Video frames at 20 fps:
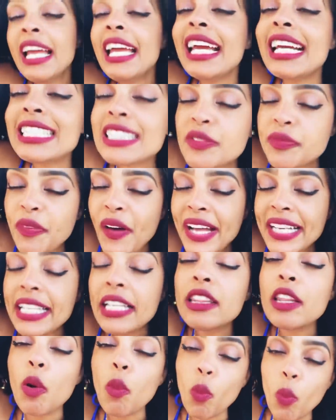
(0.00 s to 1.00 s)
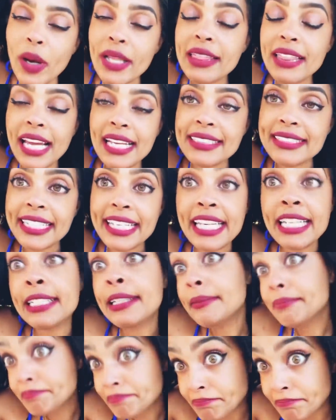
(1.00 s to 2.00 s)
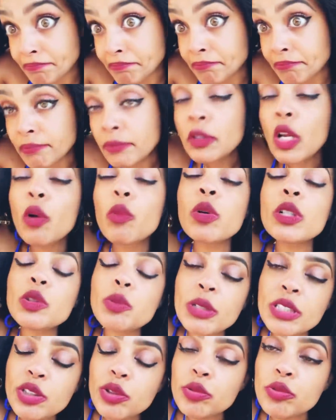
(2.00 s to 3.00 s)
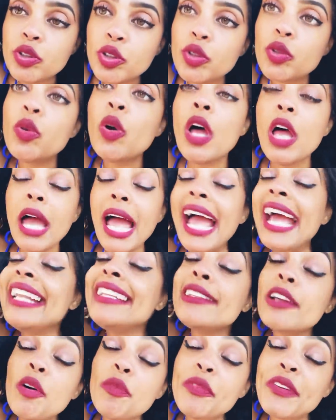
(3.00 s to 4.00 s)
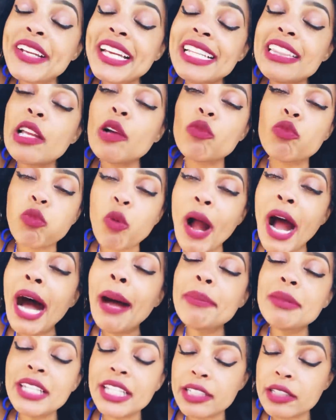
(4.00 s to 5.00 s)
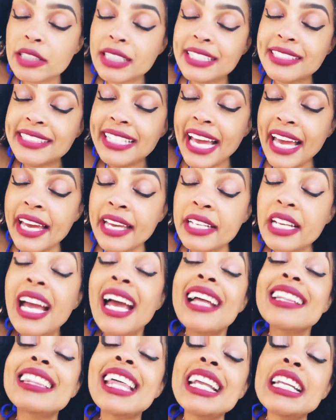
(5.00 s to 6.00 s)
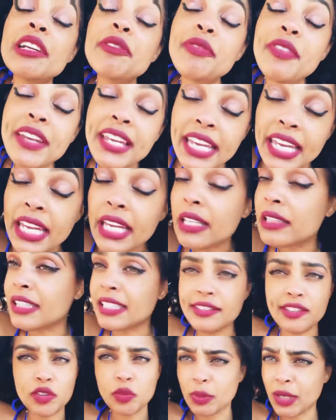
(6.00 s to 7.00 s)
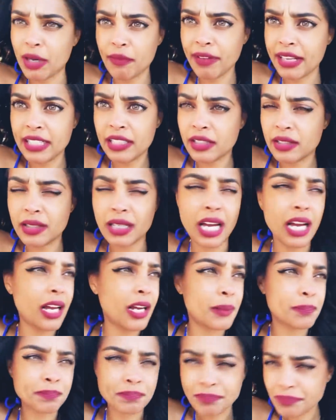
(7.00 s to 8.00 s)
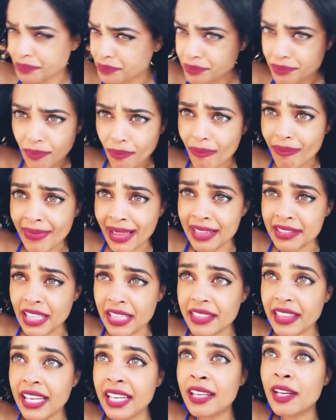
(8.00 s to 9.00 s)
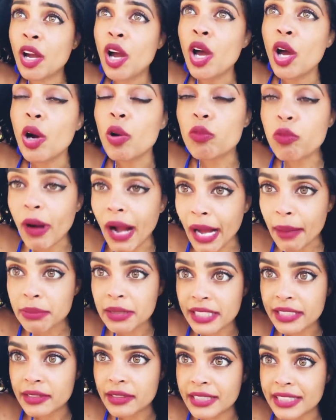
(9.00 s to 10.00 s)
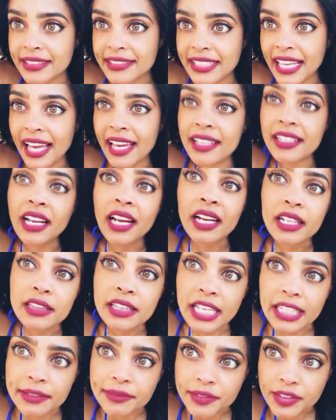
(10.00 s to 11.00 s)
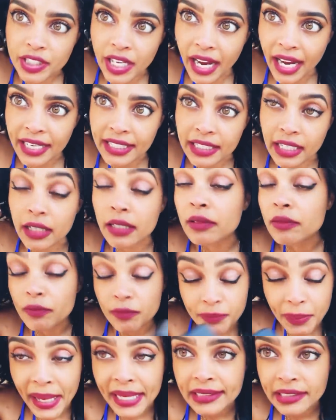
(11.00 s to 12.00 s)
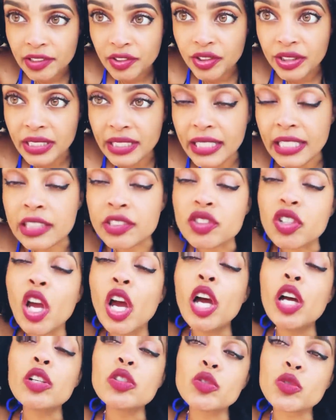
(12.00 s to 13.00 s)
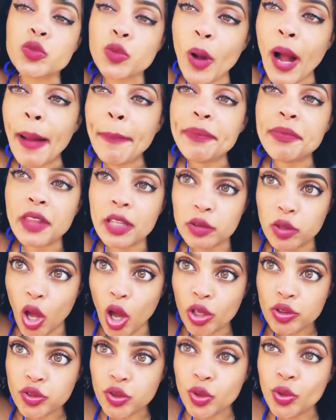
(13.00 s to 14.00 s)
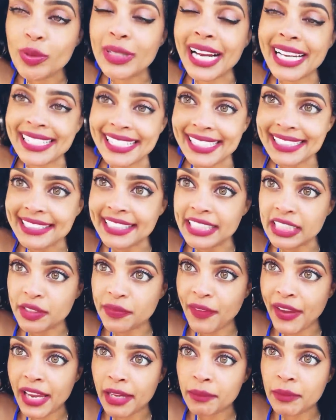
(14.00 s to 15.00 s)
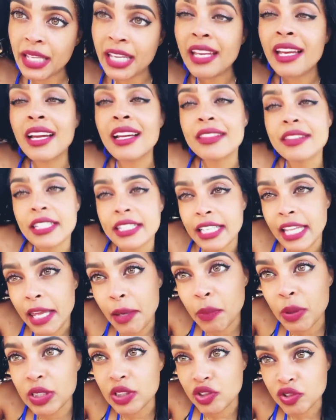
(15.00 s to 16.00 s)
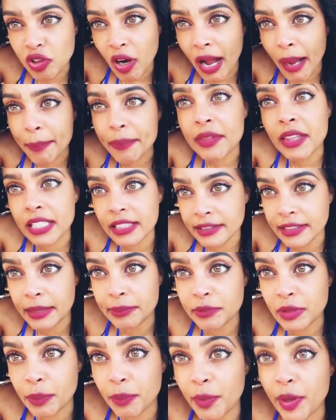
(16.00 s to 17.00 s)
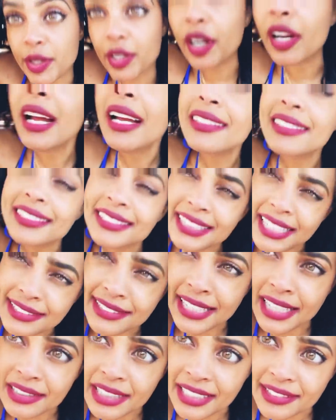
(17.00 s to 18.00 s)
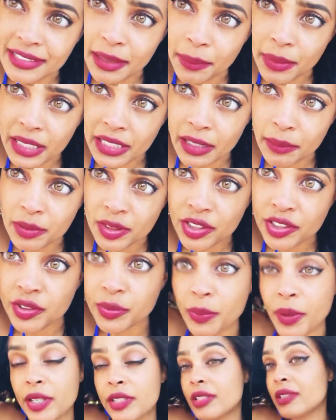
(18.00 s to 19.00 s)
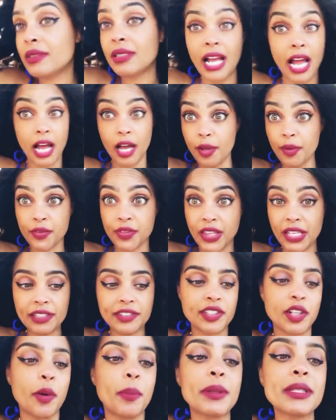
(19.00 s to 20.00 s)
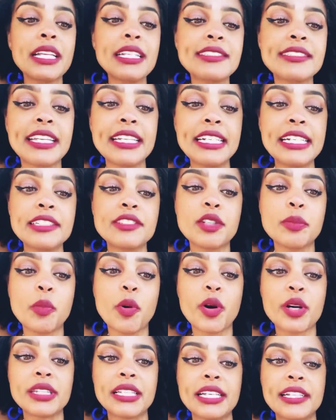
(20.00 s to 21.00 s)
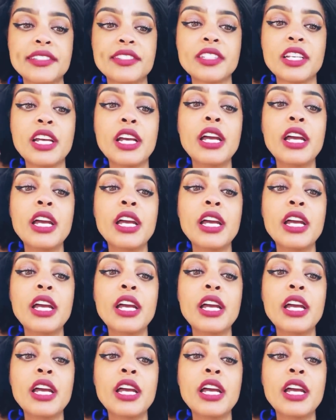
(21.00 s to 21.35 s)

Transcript: It's funny that what they did, hmm, was what you do. And don't forget that Rob literally said that if he, this is what I read in um, the thing, Rob literally said that if Chyna, pay attention to this, dropped the lawsuit against his family, then he would drop the attempted murder. Does that sound like somebody that was just murdered? I don't think so, but let's get into more of this